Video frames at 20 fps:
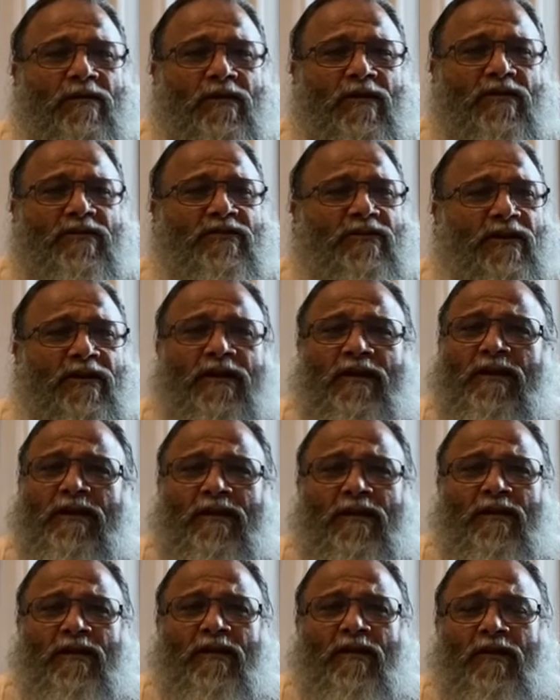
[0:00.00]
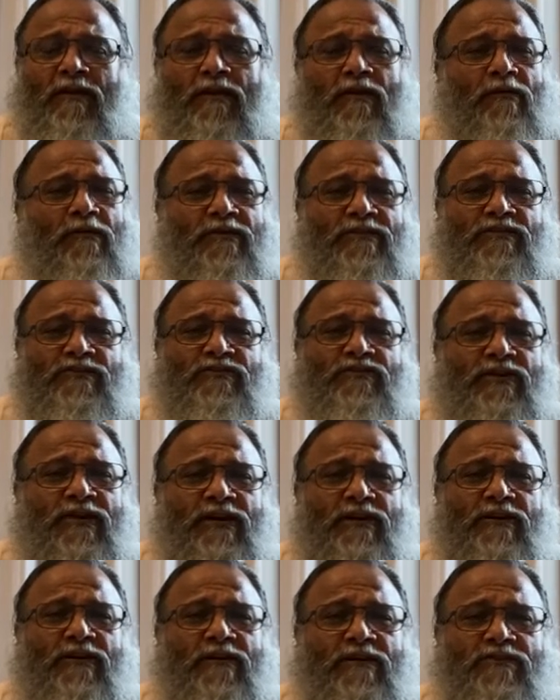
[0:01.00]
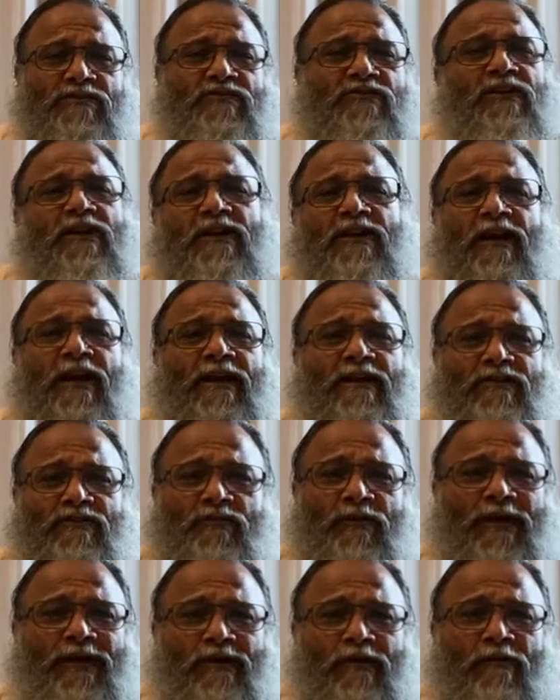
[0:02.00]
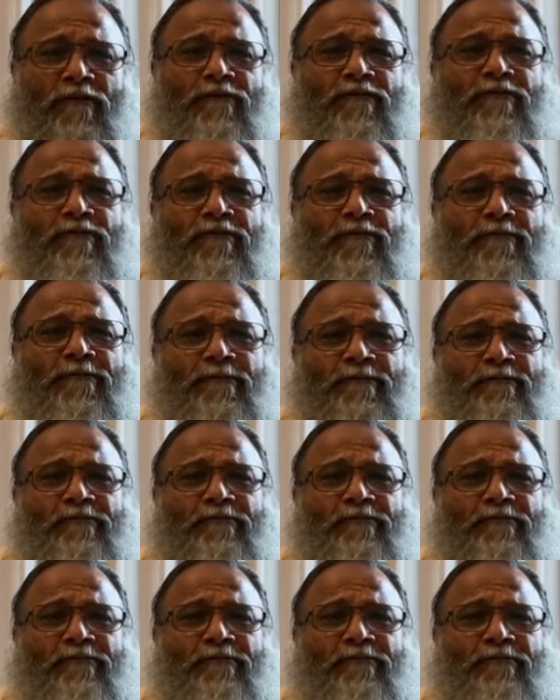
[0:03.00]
Yesterday on our street, the street lights went off.